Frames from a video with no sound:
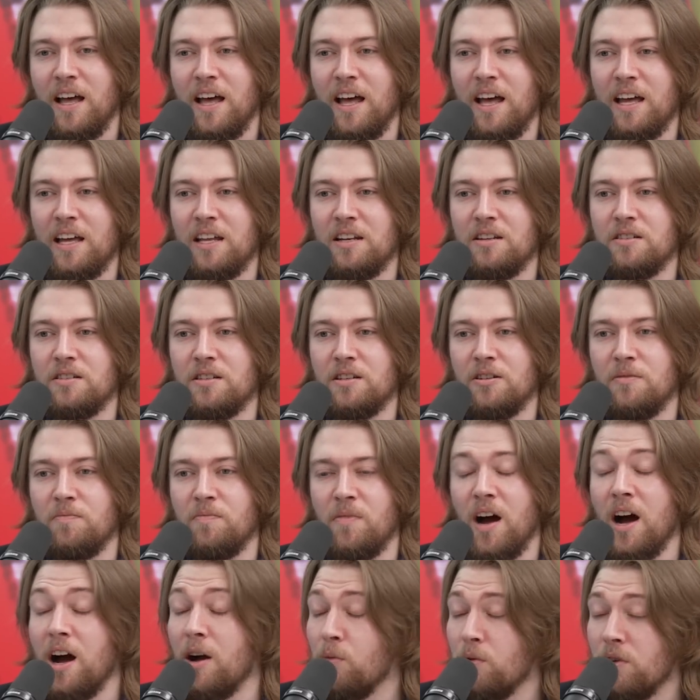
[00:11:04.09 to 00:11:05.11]
And
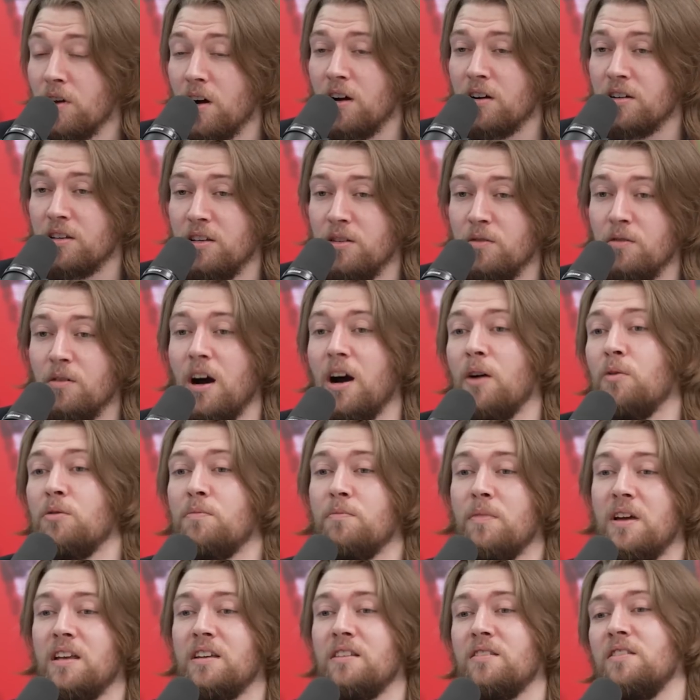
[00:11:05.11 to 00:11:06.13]
I would
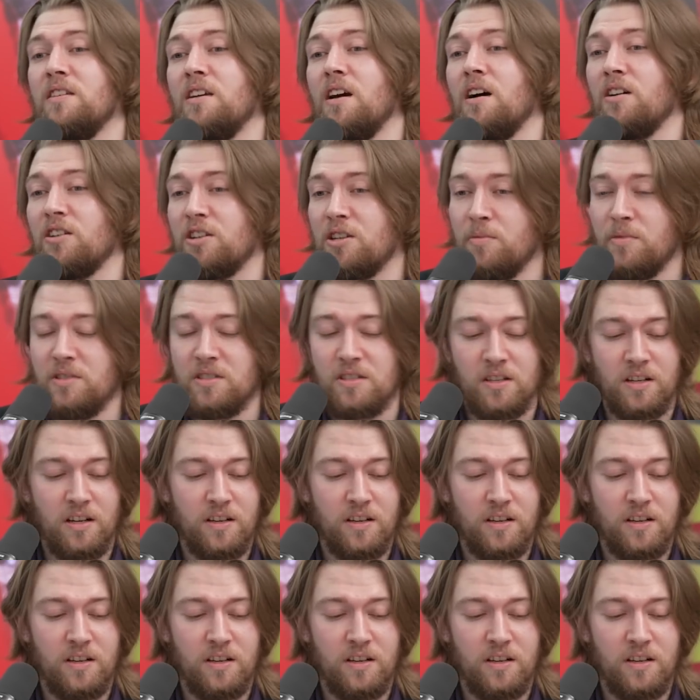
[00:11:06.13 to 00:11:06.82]
make the argument,